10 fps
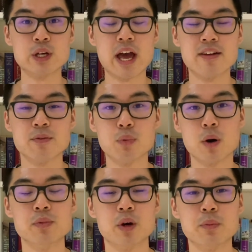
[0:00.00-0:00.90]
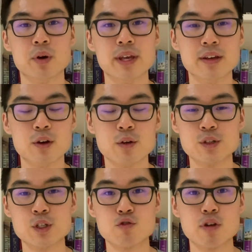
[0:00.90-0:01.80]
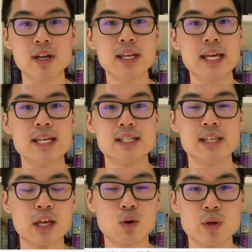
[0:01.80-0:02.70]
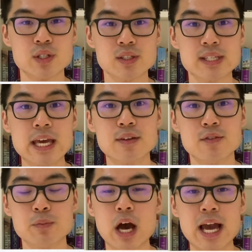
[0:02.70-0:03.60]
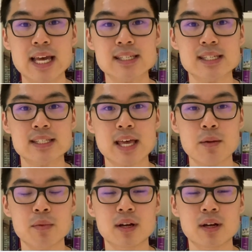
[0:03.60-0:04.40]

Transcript: I have popped up here on the screen is a question taken from the ICAS exam,